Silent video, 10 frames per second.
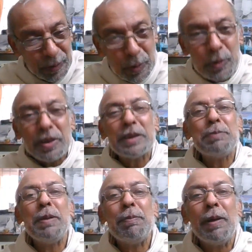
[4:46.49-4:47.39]
Those are the
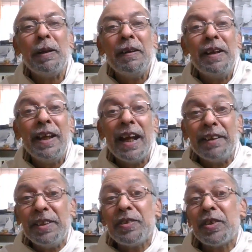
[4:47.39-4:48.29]
people.
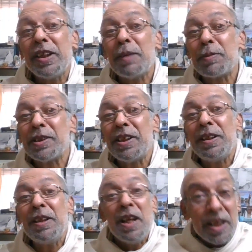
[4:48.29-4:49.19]
And then Sri
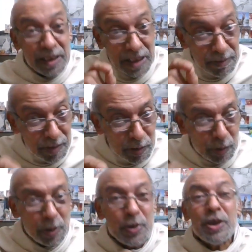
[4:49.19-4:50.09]
Ramakrishna gives a
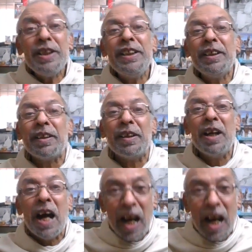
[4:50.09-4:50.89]
solution here.